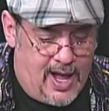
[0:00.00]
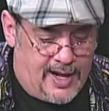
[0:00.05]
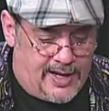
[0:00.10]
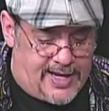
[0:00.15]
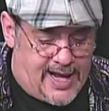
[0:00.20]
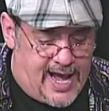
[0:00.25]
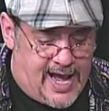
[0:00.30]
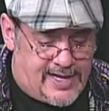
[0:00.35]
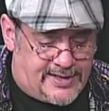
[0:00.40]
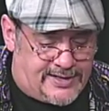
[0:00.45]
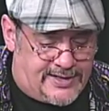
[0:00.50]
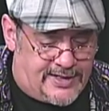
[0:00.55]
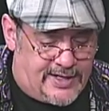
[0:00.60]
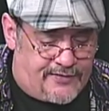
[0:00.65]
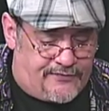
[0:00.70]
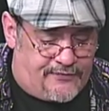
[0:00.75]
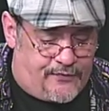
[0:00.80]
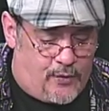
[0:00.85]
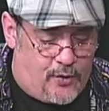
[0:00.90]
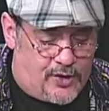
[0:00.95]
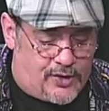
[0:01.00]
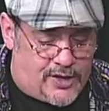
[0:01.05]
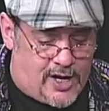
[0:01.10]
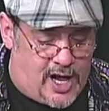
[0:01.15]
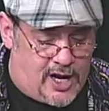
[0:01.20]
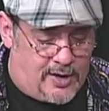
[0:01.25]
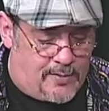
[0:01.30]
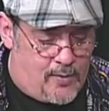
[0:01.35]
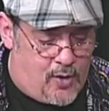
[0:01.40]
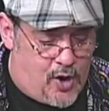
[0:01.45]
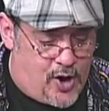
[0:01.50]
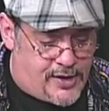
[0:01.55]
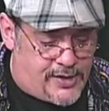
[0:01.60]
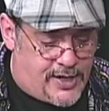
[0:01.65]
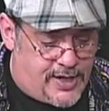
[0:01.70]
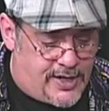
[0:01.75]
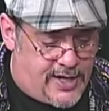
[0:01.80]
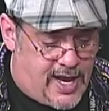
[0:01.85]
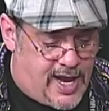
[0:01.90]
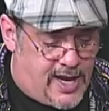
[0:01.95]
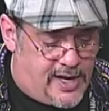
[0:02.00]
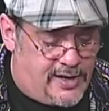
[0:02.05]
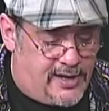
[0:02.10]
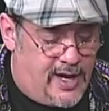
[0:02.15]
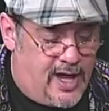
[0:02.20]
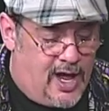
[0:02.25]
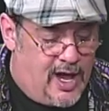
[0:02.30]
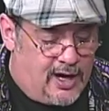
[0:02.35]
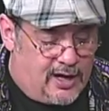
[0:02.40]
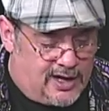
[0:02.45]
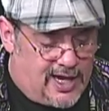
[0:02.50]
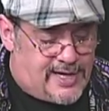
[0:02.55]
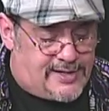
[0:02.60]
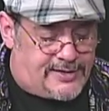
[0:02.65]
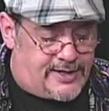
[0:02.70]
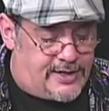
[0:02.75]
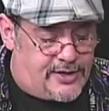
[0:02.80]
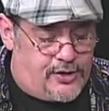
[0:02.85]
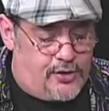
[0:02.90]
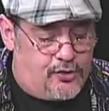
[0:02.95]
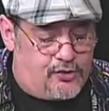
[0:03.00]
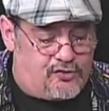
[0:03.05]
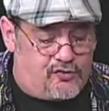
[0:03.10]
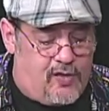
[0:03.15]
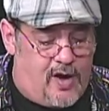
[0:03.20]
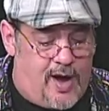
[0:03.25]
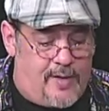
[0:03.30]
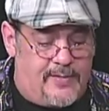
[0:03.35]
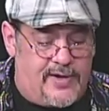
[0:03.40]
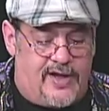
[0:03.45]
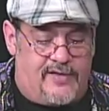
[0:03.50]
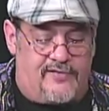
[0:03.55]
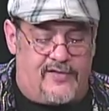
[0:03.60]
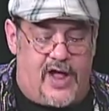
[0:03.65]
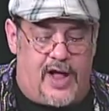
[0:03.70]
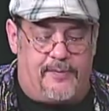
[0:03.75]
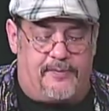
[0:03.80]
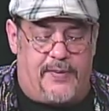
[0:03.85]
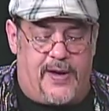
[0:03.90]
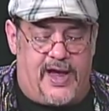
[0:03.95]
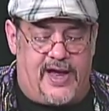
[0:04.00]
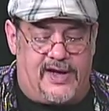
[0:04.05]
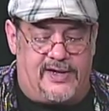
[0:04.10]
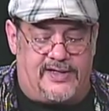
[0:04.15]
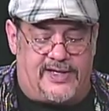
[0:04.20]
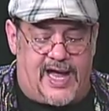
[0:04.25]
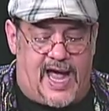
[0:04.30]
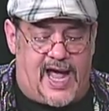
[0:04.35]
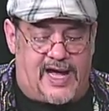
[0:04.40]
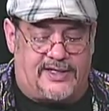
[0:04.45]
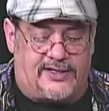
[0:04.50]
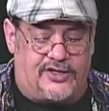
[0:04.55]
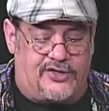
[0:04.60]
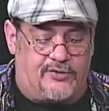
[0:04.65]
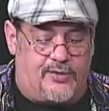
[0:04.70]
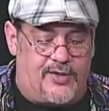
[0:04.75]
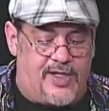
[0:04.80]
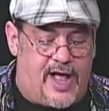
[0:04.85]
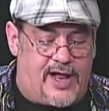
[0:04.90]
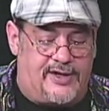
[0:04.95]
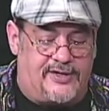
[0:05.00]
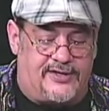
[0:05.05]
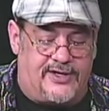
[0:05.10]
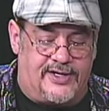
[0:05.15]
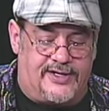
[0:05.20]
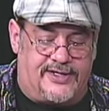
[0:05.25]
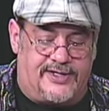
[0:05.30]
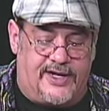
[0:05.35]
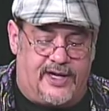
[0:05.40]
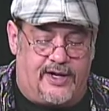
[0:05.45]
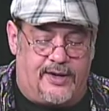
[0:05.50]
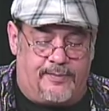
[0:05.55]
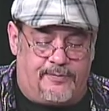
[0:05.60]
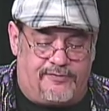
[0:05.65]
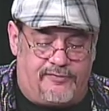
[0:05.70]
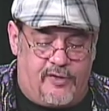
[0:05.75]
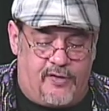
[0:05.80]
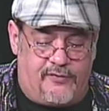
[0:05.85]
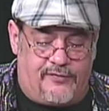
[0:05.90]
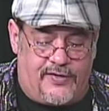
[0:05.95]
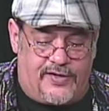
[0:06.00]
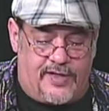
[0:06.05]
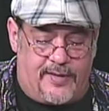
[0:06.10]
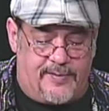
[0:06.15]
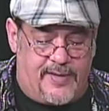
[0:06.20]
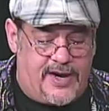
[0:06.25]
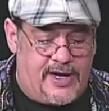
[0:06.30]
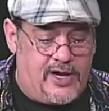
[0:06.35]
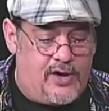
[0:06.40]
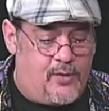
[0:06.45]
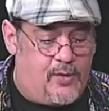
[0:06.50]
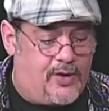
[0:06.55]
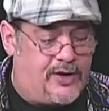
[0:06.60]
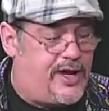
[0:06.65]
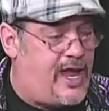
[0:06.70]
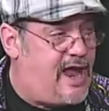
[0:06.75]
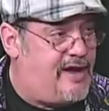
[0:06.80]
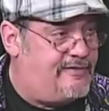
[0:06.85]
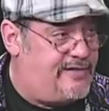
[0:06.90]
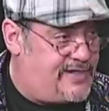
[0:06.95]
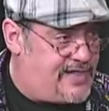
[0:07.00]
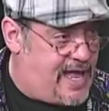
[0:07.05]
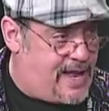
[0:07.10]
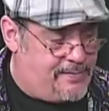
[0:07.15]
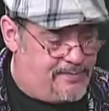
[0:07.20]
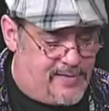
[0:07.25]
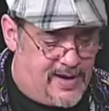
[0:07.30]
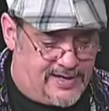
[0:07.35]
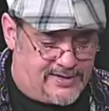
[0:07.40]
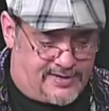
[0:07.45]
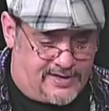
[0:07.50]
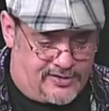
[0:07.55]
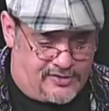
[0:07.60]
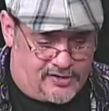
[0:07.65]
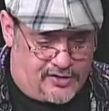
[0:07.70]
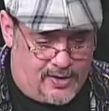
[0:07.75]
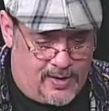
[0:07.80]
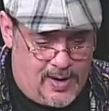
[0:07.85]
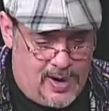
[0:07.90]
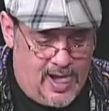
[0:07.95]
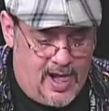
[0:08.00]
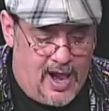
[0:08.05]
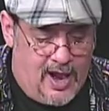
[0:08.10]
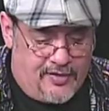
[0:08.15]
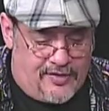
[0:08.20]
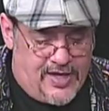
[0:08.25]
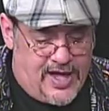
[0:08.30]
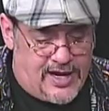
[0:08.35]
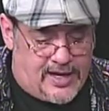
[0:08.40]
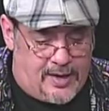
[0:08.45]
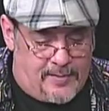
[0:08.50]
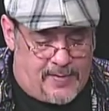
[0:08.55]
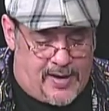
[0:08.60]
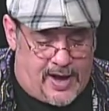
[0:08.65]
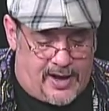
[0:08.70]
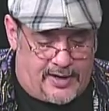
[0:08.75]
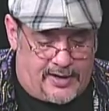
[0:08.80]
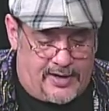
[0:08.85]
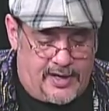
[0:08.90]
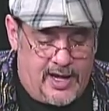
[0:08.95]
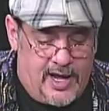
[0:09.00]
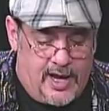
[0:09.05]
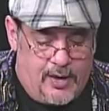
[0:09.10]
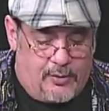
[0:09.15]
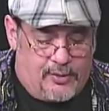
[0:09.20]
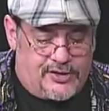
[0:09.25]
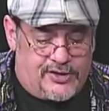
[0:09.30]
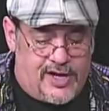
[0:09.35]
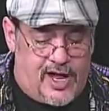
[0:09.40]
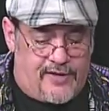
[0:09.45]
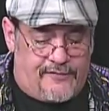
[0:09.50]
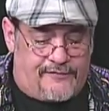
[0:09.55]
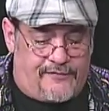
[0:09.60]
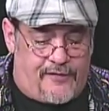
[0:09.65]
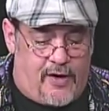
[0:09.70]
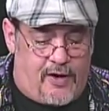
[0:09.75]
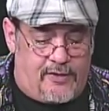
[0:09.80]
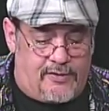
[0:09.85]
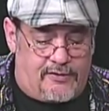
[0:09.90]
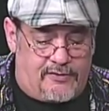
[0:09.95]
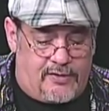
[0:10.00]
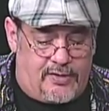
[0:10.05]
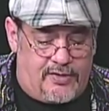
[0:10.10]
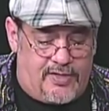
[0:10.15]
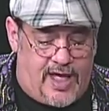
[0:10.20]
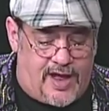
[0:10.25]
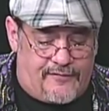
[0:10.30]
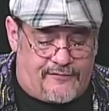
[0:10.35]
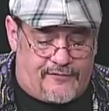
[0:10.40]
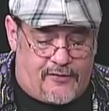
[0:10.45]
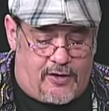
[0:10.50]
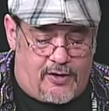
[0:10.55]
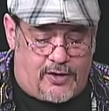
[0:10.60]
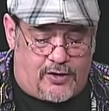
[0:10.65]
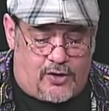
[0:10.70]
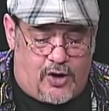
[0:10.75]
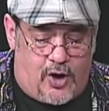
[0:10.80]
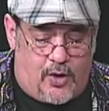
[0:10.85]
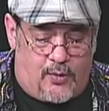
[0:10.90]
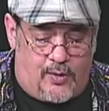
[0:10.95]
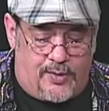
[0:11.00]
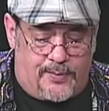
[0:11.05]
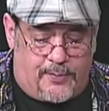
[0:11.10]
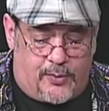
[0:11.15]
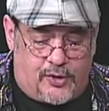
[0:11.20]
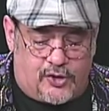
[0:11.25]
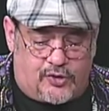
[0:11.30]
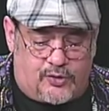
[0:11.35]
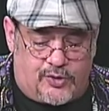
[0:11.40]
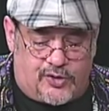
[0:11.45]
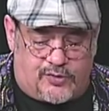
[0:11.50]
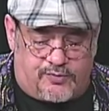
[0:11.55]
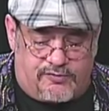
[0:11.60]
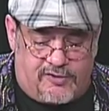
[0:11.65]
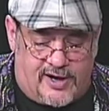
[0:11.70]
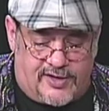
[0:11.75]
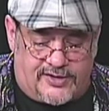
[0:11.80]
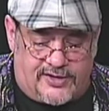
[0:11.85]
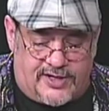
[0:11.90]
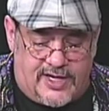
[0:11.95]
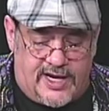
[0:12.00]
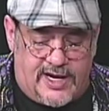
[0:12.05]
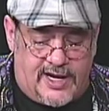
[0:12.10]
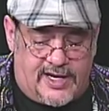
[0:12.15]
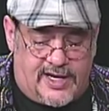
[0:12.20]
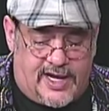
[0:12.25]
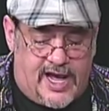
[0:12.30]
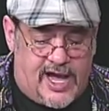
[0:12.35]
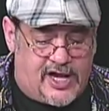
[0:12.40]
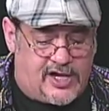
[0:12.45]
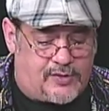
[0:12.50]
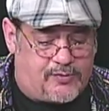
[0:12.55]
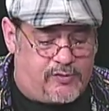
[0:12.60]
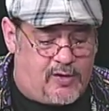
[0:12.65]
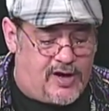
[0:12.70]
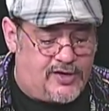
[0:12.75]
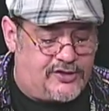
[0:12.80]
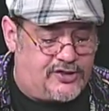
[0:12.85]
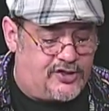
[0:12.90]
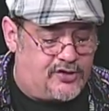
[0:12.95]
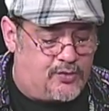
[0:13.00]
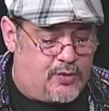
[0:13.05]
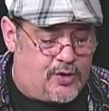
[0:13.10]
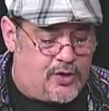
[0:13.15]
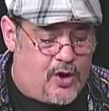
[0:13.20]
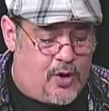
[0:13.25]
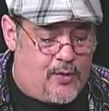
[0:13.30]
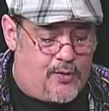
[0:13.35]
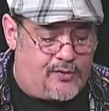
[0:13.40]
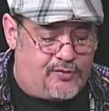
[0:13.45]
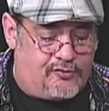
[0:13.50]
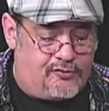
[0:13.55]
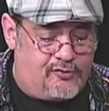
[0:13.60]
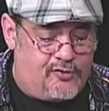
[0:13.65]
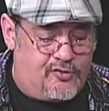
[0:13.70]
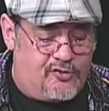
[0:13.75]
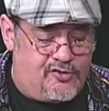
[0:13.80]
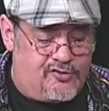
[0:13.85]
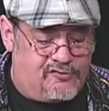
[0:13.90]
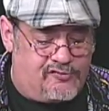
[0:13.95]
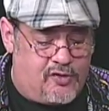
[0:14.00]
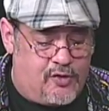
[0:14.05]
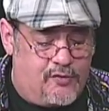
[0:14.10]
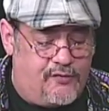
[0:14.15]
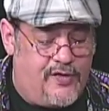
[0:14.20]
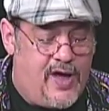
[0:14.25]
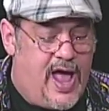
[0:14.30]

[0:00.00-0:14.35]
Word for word: Gas is at four dollar mark again. Let's accuse Romney of not paying taxes without a sincere proof, and the media will carry that message. Think about it. It was not far that far ago when Bush was president and gas prices were going through the roof.